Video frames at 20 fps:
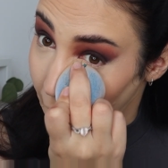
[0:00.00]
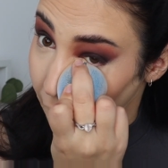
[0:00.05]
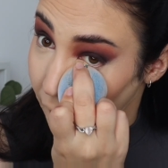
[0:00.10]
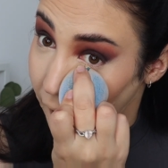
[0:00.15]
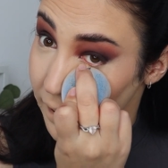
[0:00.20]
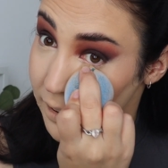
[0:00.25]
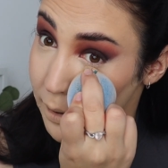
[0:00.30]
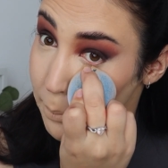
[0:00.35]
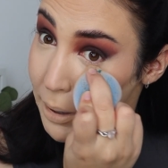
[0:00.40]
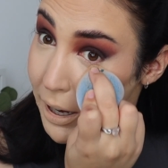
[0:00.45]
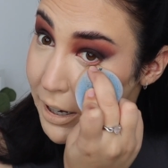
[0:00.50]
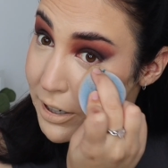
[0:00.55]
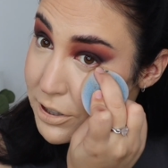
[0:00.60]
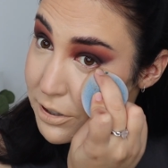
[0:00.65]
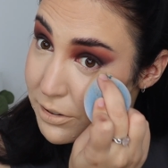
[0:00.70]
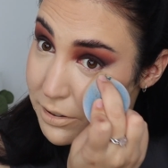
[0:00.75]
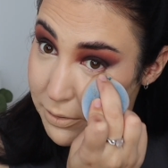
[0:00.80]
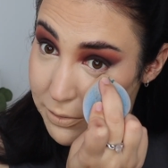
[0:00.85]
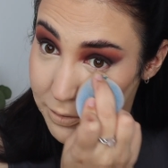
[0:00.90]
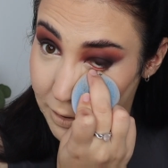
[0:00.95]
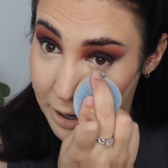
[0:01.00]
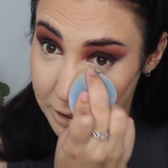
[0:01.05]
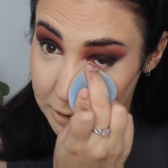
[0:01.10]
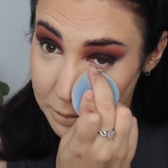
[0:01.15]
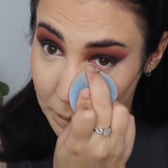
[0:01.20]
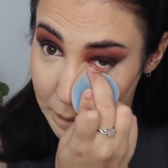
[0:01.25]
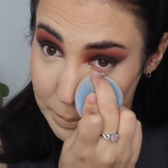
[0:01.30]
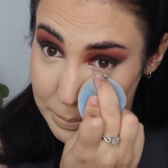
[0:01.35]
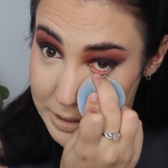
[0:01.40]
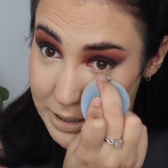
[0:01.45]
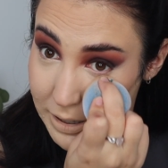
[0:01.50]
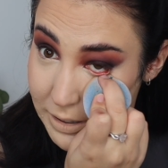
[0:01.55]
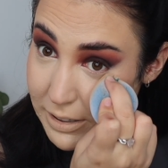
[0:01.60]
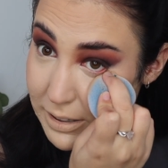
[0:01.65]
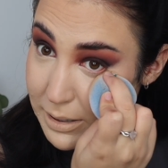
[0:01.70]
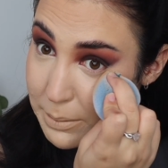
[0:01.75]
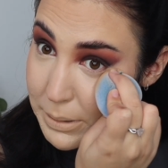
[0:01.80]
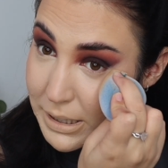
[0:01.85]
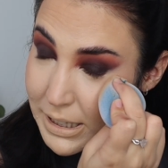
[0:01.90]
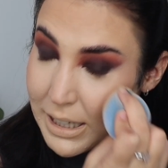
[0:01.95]
And I'm actually on the final episode at
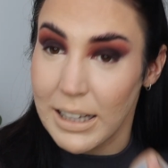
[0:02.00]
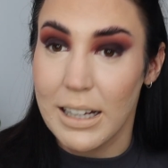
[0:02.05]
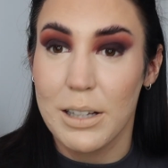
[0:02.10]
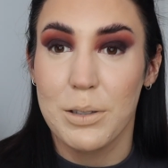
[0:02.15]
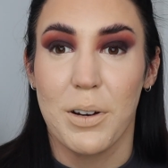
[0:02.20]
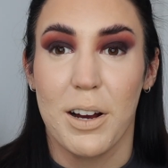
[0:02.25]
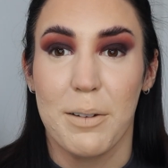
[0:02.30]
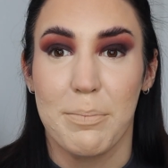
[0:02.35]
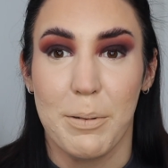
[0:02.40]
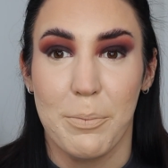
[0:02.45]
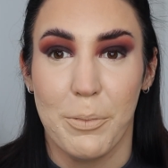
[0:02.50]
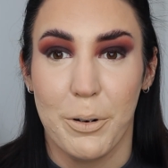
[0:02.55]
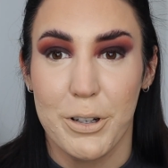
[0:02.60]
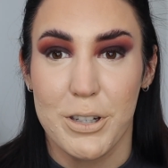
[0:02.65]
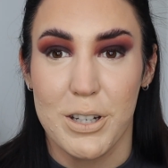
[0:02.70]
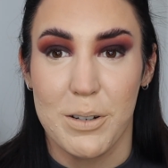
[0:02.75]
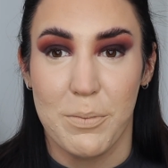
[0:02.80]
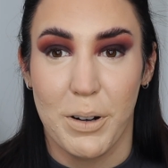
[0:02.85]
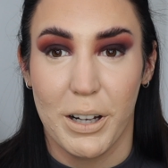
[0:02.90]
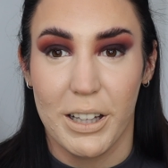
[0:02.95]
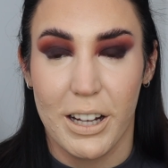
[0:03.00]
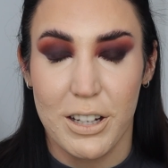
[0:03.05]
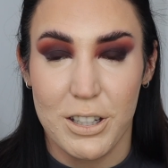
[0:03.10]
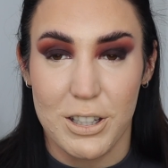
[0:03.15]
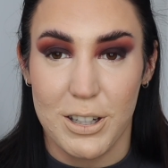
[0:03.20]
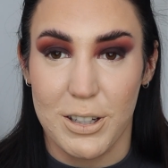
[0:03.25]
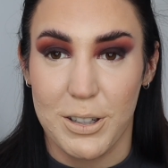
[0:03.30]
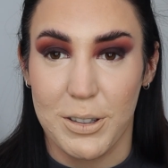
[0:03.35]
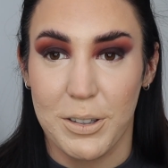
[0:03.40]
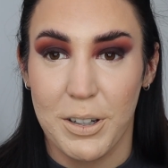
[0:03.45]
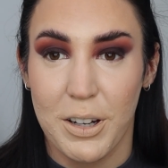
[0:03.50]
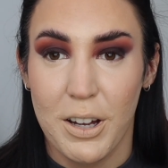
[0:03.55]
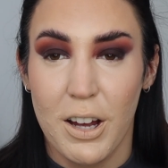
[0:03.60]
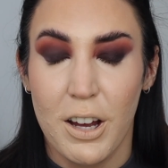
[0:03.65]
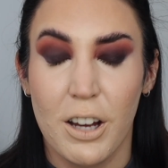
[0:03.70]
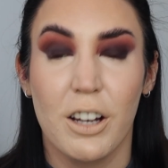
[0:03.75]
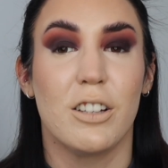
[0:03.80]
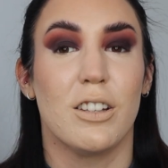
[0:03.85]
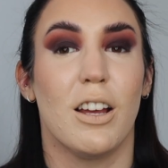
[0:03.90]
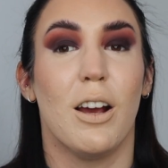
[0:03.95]
the minute. That's what I've been watching while I do,
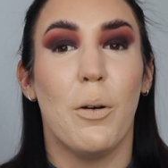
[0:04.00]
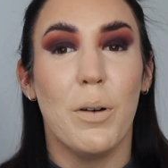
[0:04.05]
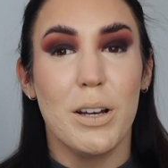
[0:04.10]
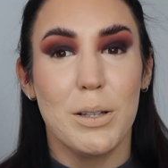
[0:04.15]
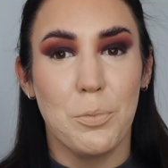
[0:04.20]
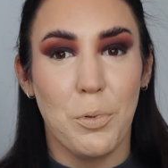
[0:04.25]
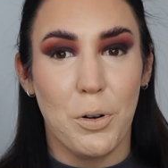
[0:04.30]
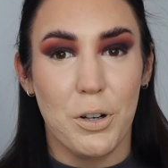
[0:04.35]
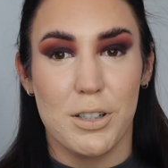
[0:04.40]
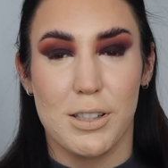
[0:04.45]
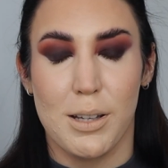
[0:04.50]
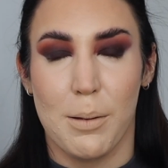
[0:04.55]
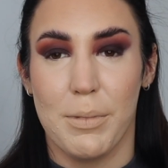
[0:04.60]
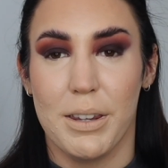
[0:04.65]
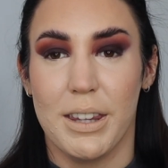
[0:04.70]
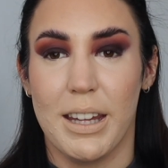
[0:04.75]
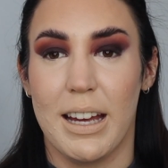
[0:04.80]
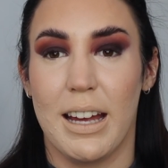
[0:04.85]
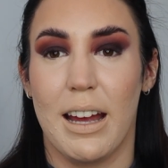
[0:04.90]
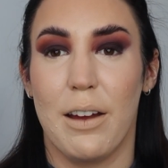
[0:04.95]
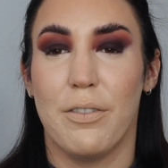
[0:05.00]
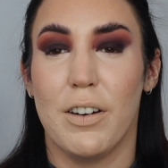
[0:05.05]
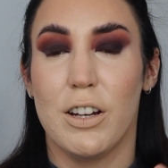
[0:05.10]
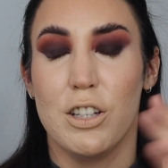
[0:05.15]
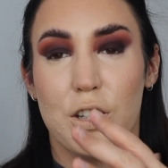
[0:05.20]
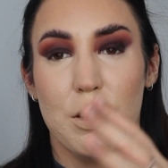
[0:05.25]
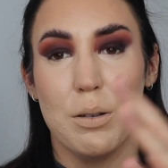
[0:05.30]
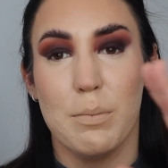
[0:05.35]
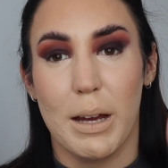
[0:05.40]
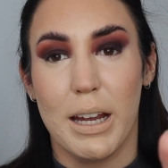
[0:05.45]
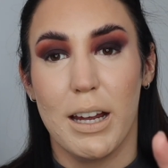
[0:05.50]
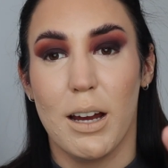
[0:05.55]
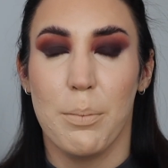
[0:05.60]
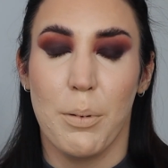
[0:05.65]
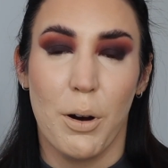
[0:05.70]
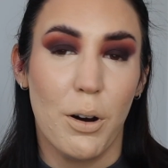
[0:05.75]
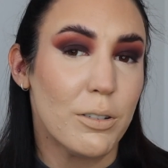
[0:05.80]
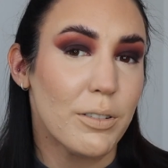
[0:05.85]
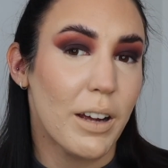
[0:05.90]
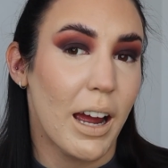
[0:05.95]
because I always watch something. If I do makeup
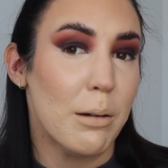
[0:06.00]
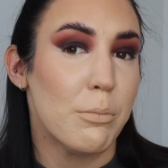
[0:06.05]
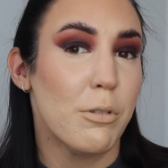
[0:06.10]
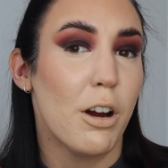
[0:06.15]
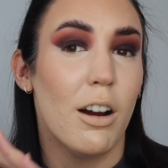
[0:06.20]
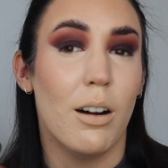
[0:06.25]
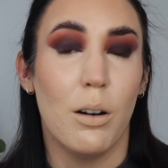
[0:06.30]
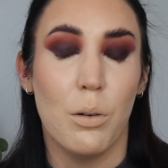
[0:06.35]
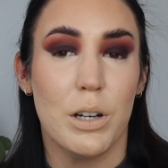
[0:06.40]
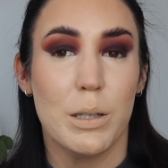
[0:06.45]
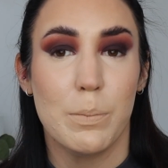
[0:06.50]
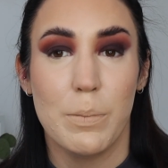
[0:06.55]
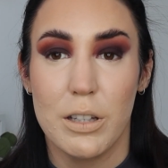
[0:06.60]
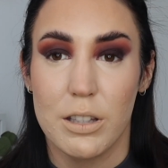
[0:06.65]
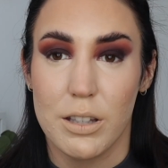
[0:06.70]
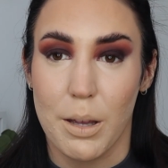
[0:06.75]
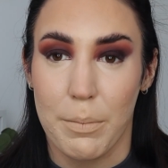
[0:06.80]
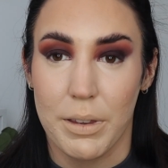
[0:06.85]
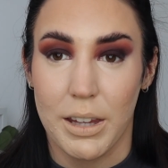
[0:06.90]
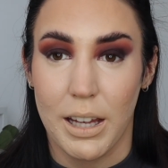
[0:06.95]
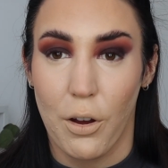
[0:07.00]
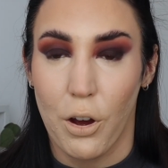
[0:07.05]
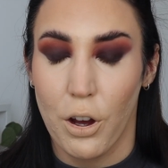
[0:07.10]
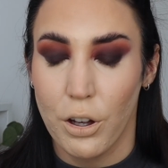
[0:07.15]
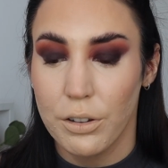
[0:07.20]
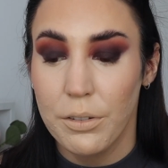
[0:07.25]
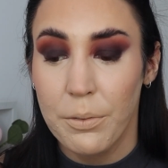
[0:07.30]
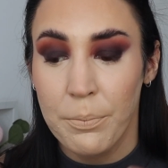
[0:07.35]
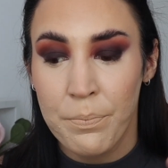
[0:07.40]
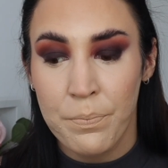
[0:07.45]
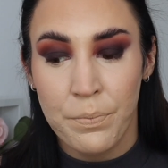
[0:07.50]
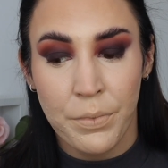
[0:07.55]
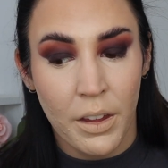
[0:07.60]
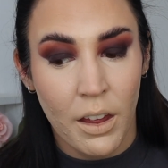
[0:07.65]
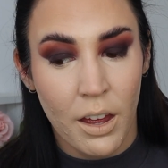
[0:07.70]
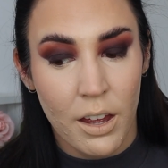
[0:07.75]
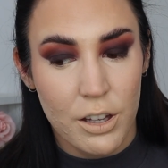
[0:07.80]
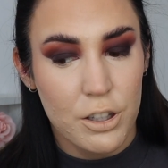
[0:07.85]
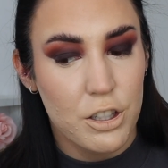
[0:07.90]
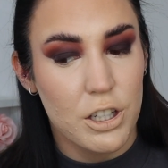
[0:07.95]
off camera, I always put something on,
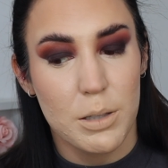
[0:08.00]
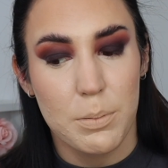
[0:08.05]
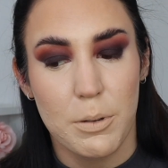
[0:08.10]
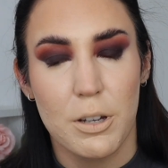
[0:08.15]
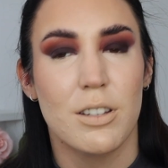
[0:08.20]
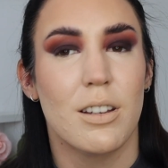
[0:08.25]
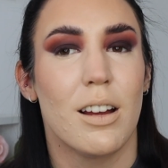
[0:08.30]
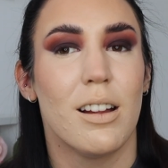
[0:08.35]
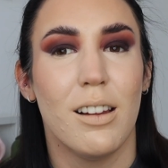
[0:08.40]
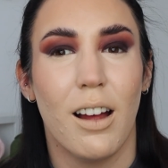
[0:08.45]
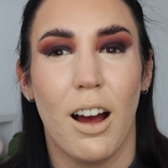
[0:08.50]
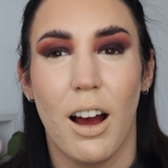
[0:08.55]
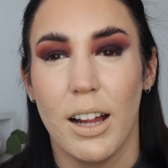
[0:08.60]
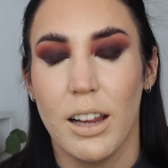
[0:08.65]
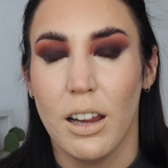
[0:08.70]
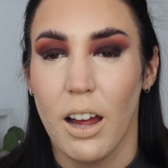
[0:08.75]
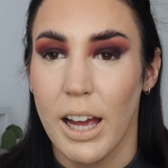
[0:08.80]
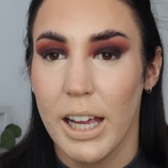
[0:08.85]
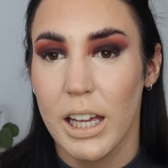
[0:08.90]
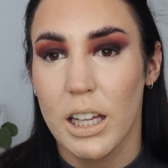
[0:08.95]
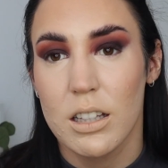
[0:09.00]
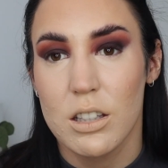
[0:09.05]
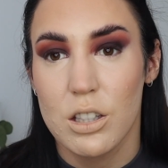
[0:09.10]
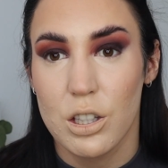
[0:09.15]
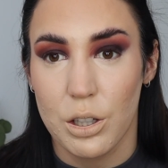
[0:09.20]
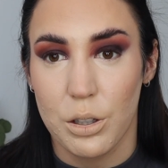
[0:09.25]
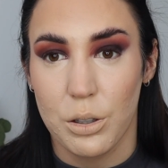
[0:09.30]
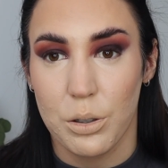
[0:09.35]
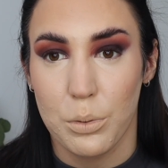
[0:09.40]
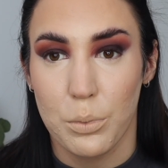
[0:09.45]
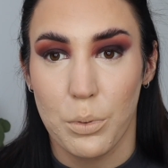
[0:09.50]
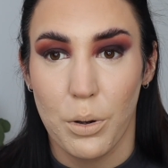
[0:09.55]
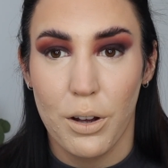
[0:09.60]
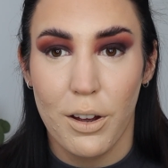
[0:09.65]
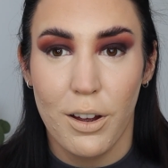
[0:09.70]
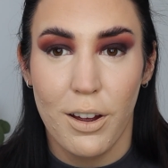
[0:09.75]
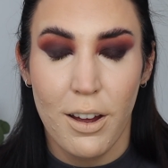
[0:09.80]
just because I like to